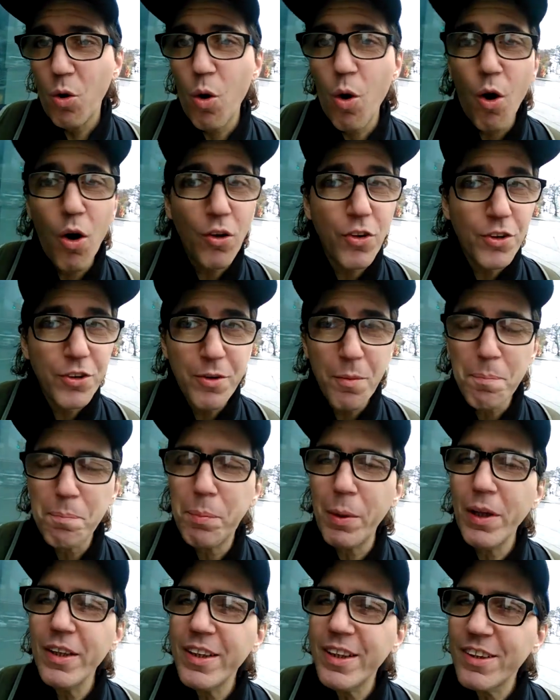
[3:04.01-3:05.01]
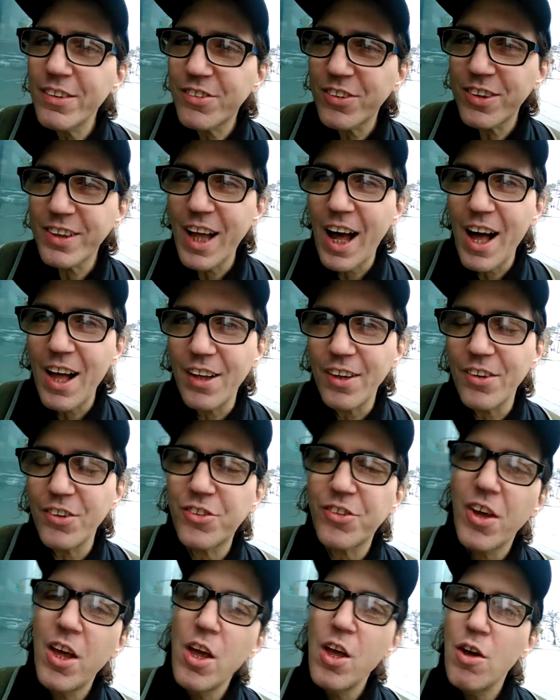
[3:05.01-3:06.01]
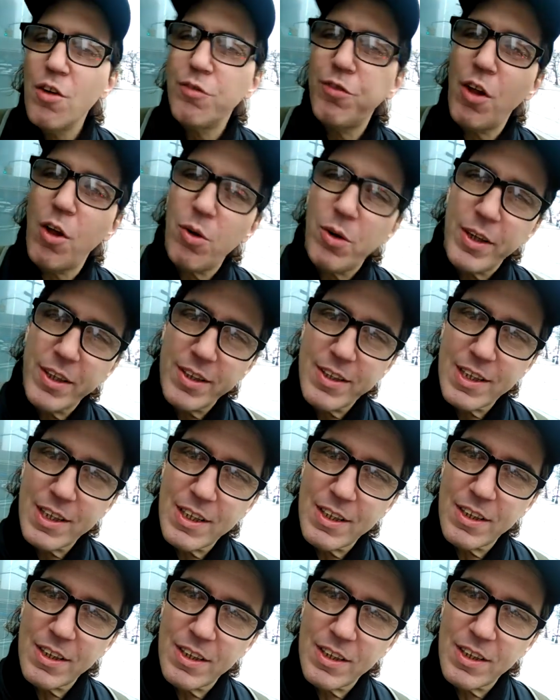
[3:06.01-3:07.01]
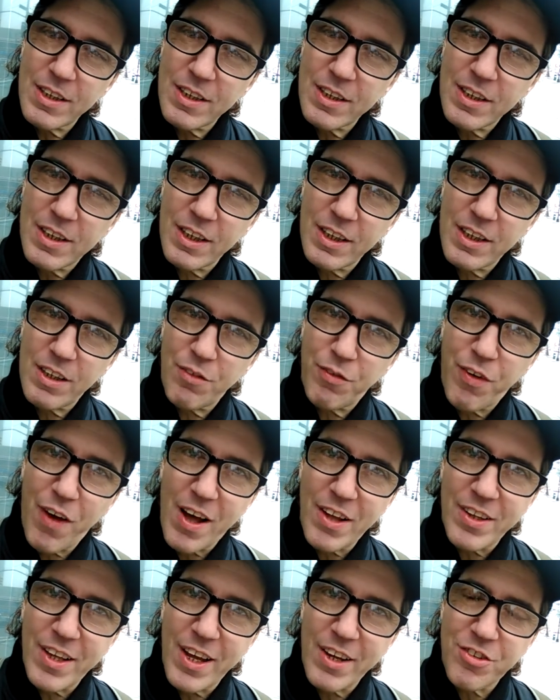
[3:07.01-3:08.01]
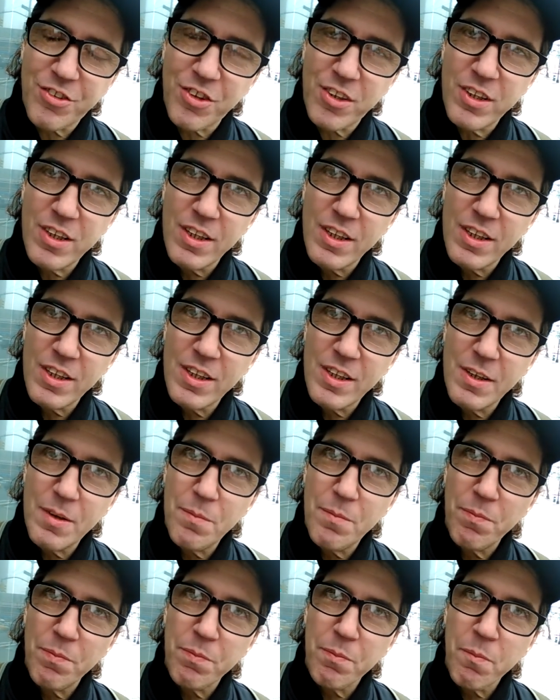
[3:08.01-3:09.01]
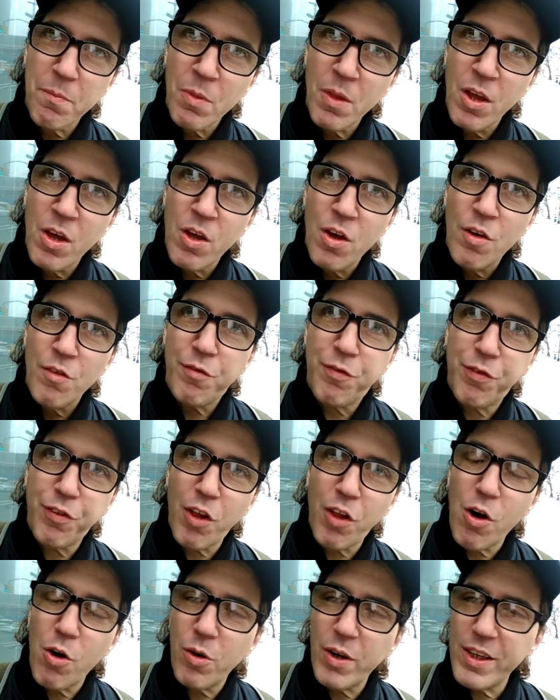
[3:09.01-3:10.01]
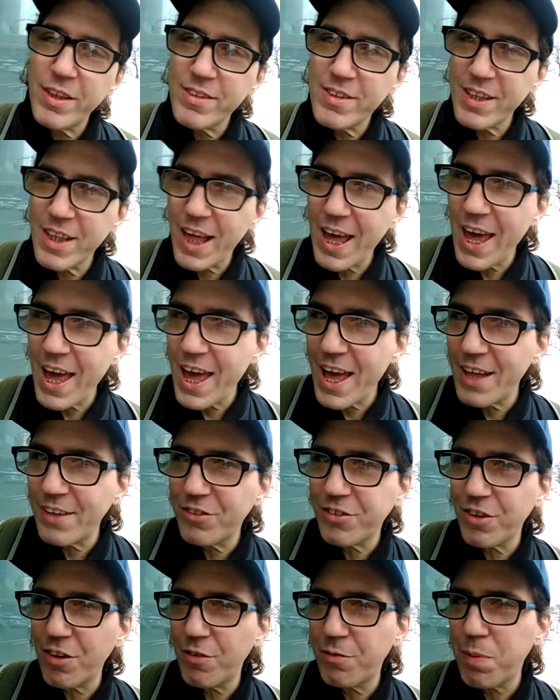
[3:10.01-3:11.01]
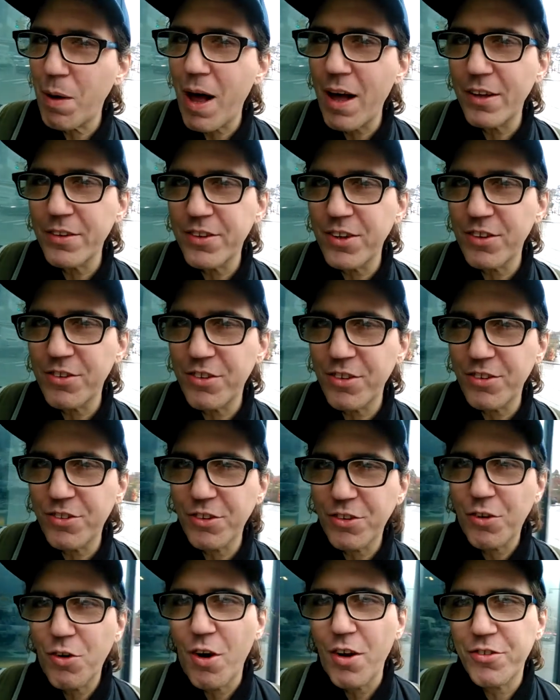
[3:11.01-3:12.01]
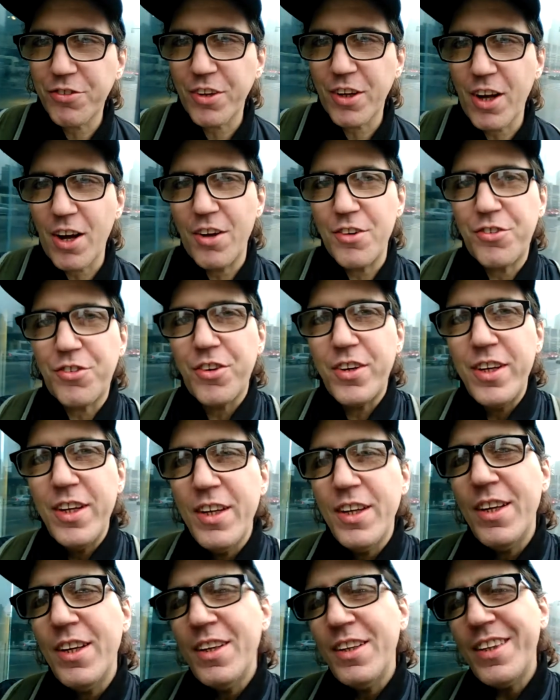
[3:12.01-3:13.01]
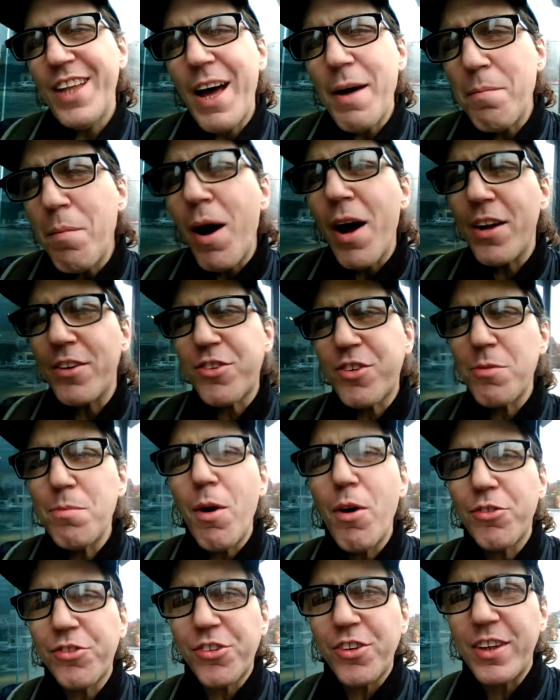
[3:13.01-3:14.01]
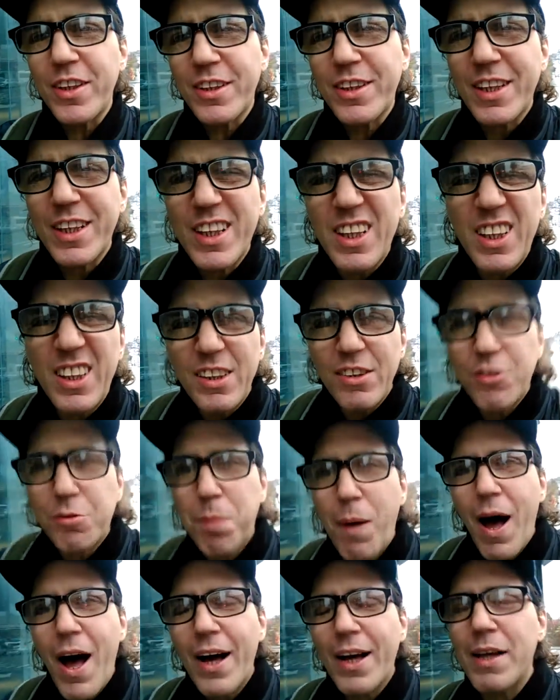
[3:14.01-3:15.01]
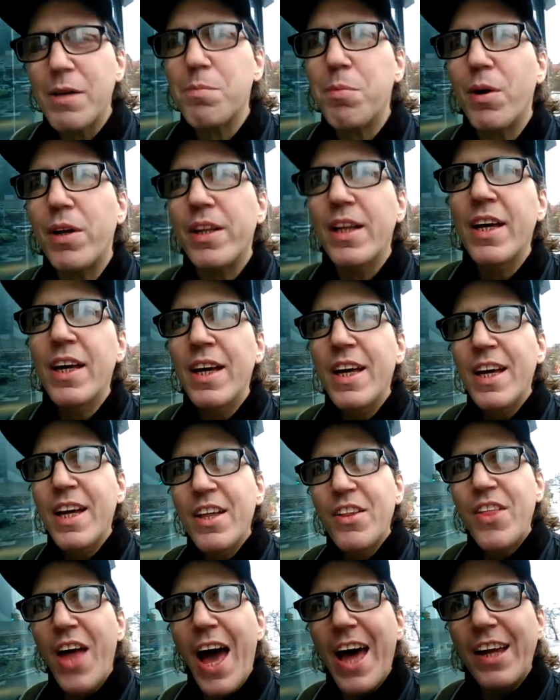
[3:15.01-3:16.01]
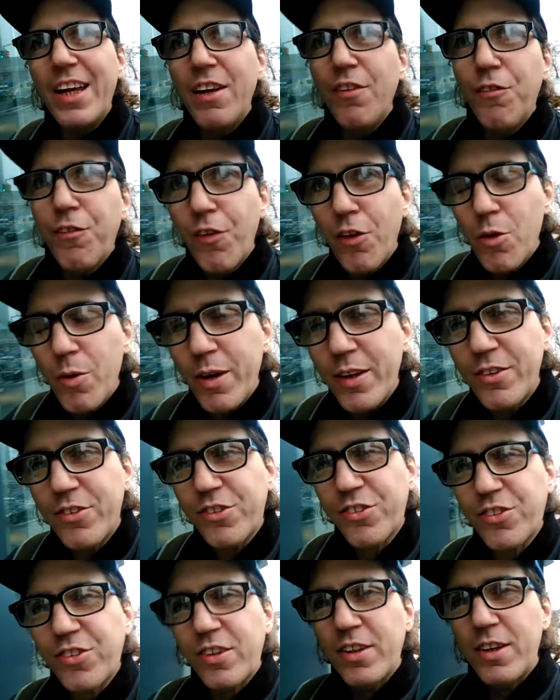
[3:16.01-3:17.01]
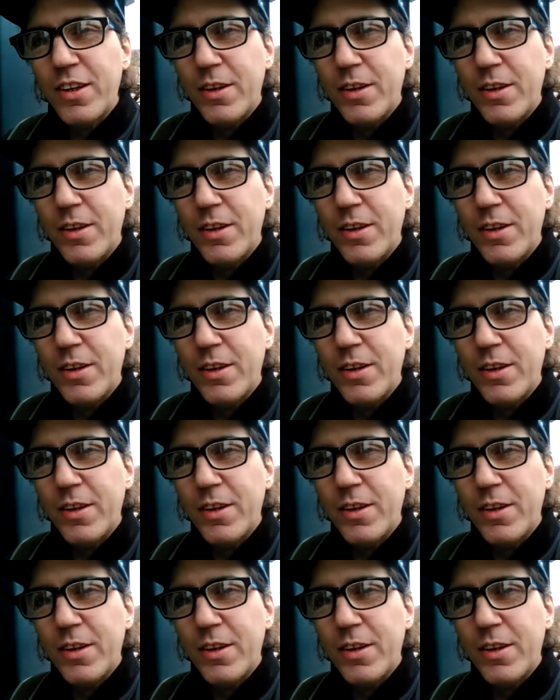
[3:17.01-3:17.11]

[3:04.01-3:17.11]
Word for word: All the billions of dollars flowed into the uh, Clinton Foundation, flowed into the hands of politicians across the country. Not much, mostly into the Clintons' pocket, but that influence.